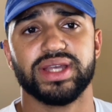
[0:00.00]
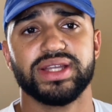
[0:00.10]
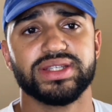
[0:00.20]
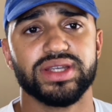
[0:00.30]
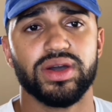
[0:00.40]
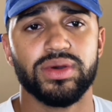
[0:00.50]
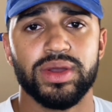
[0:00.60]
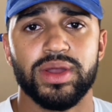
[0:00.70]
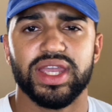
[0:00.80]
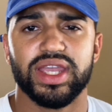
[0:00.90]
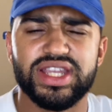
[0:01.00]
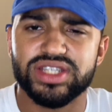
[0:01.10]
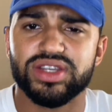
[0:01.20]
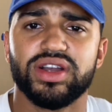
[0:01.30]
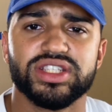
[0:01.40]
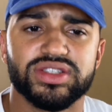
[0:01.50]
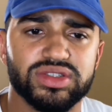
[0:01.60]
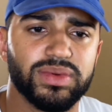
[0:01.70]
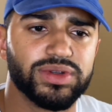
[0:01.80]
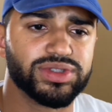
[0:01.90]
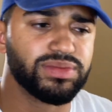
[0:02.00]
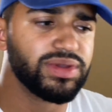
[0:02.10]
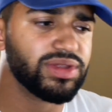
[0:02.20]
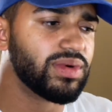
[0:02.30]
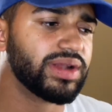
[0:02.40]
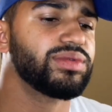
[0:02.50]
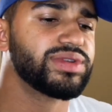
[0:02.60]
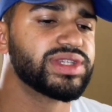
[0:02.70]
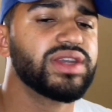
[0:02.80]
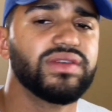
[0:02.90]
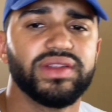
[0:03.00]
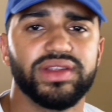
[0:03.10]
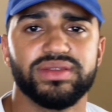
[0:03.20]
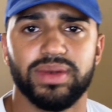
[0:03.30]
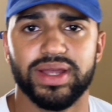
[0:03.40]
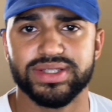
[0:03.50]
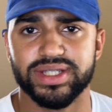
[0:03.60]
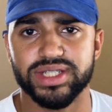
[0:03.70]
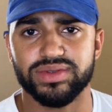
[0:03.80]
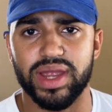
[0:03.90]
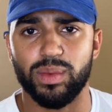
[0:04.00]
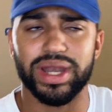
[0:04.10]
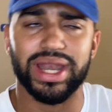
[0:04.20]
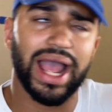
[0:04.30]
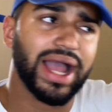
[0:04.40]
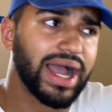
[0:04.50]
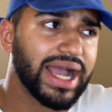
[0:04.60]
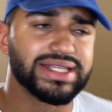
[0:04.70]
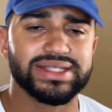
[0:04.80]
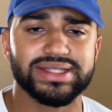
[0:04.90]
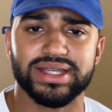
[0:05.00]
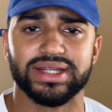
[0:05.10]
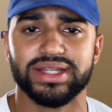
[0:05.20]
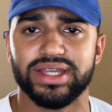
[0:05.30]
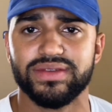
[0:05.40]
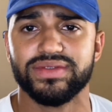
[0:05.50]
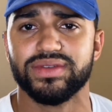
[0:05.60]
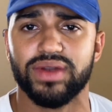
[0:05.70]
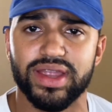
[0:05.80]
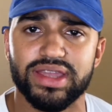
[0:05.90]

And so Esau is supposed to be the one receiving these blessings, right? When Isaac leaves, right?